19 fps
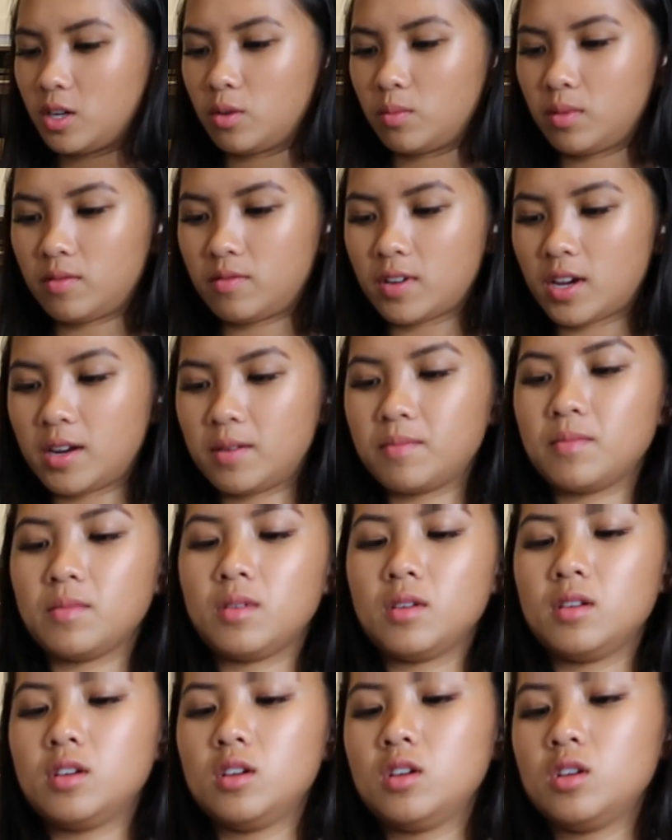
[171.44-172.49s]
it'll be fine.
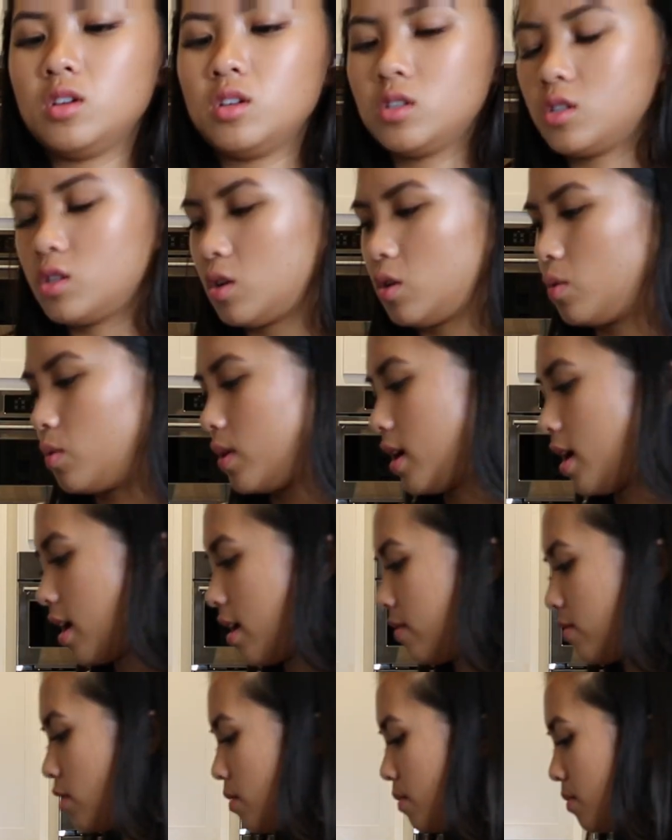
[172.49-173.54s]
So we
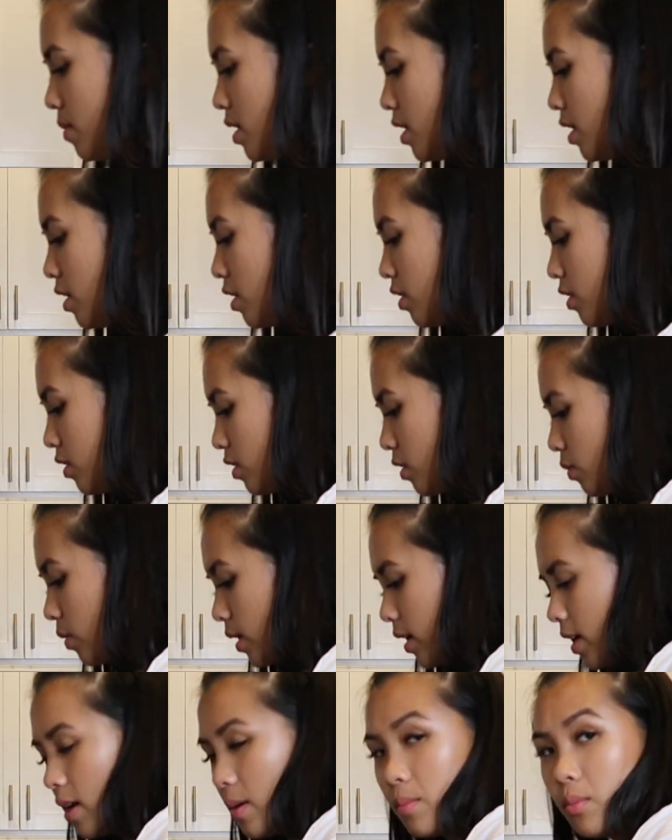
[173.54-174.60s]
have our milk. We're
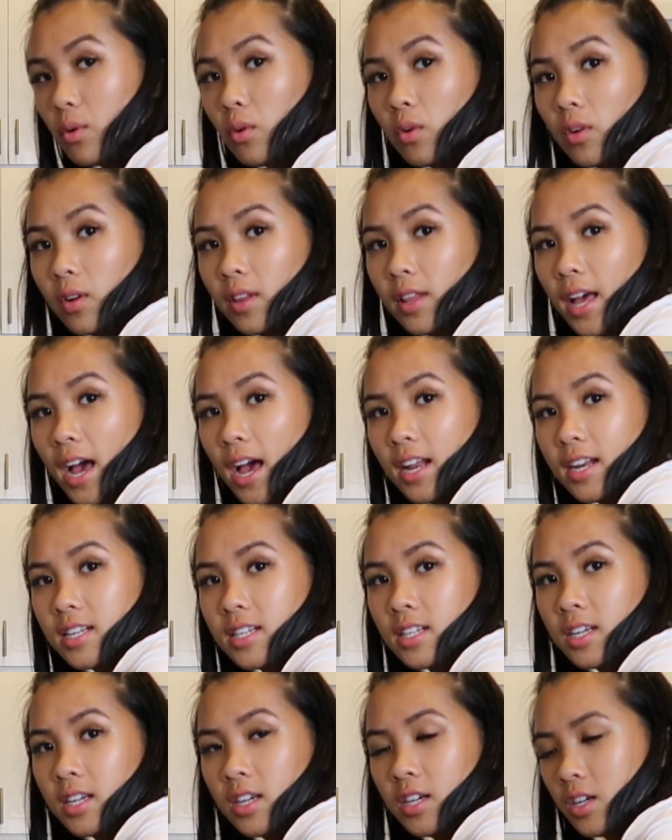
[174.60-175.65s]
gonna pour that
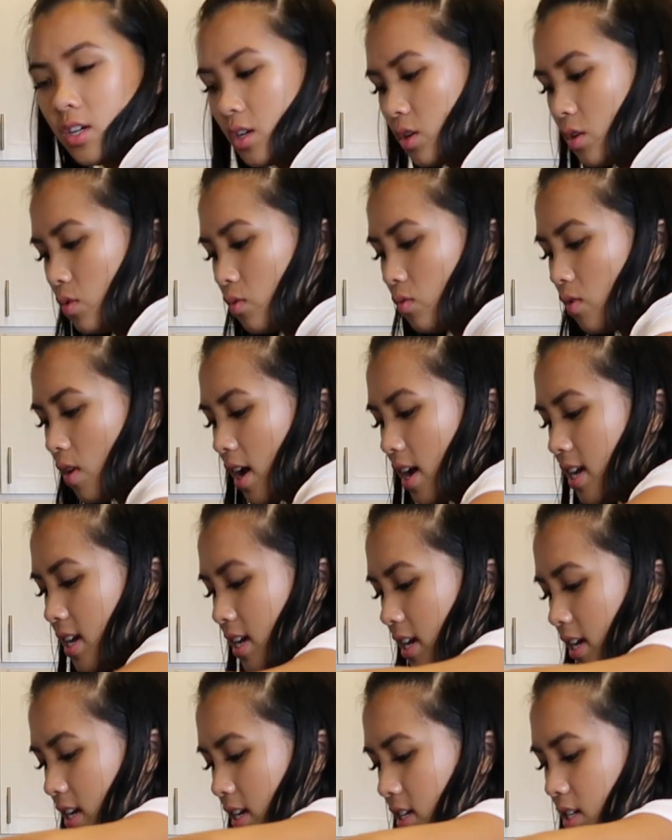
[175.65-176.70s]
right
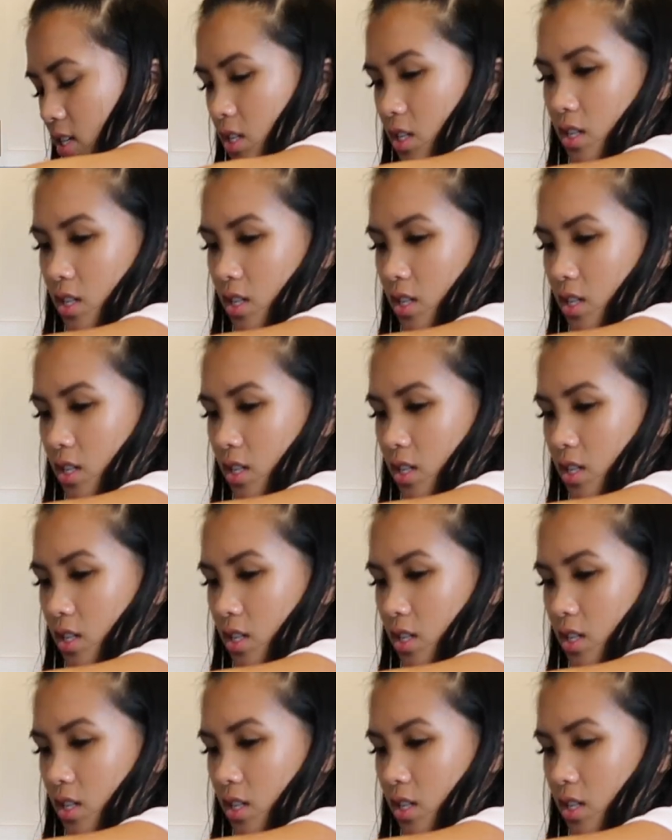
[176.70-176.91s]
in.